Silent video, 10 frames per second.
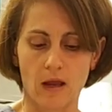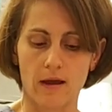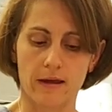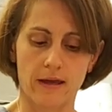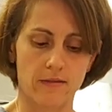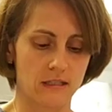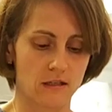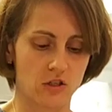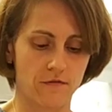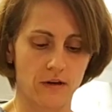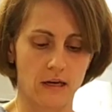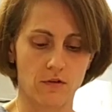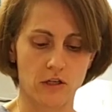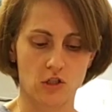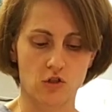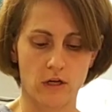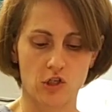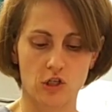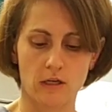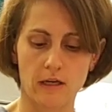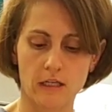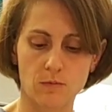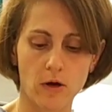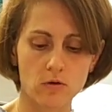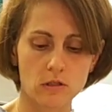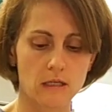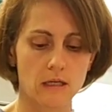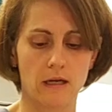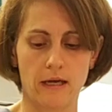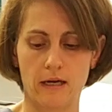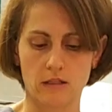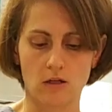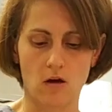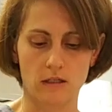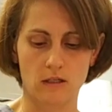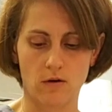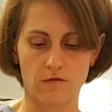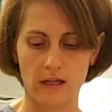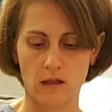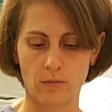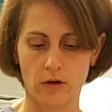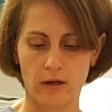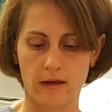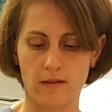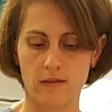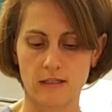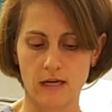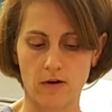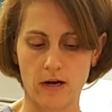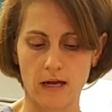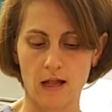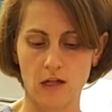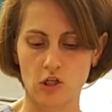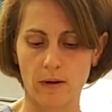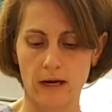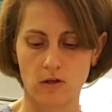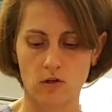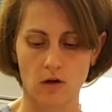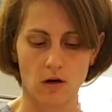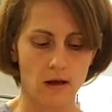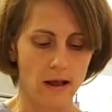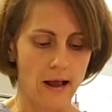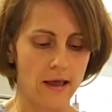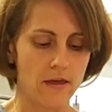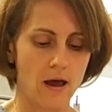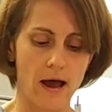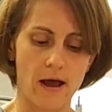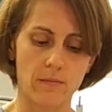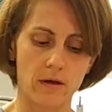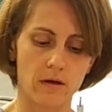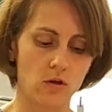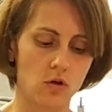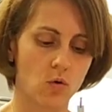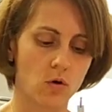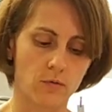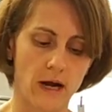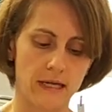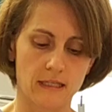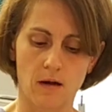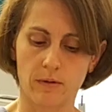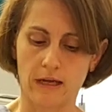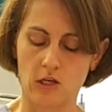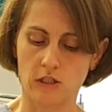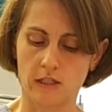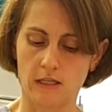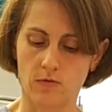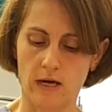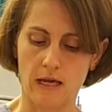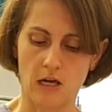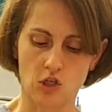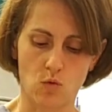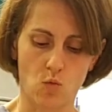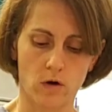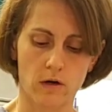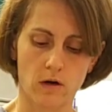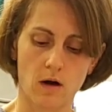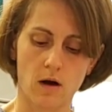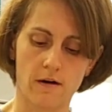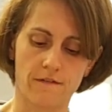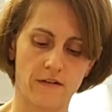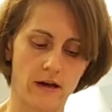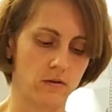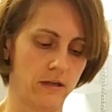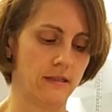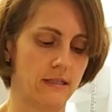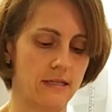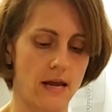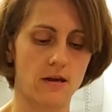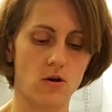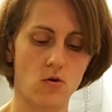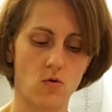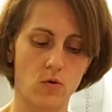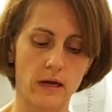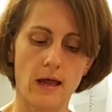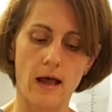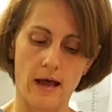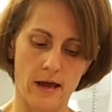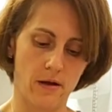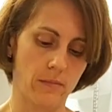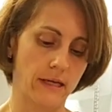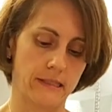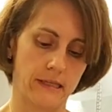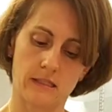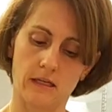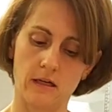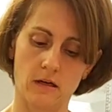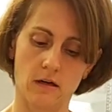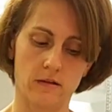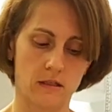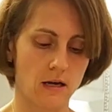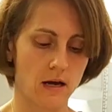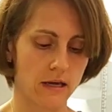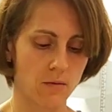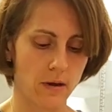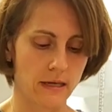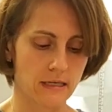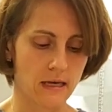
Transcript: Again, the certificate of registration is posted. It is also available in the state radiology binder. Your rights and obligations as a radiation worker are found in state code as listed here in this document.